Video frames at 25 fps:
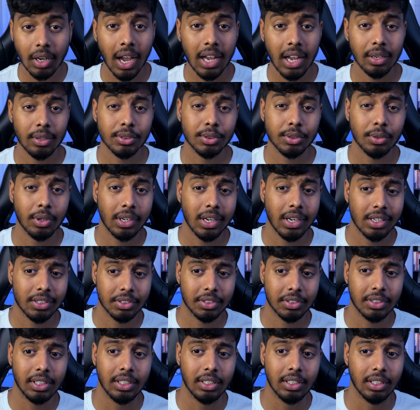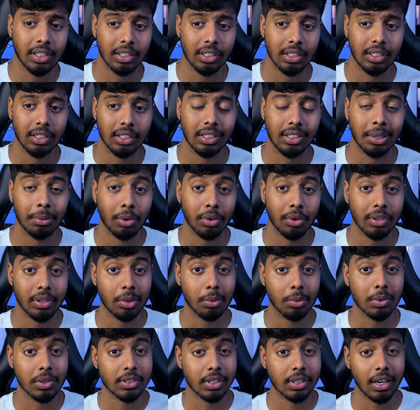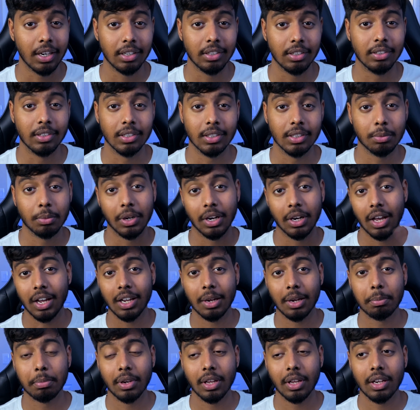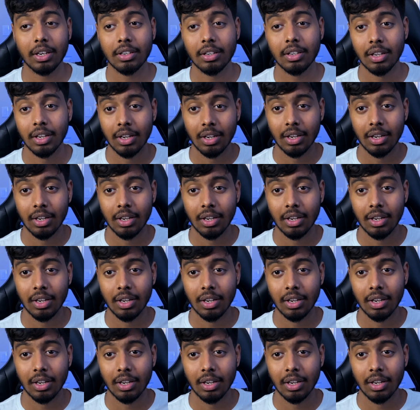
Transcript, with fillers: I'll also attach the uh, demo reel which I did when I applied.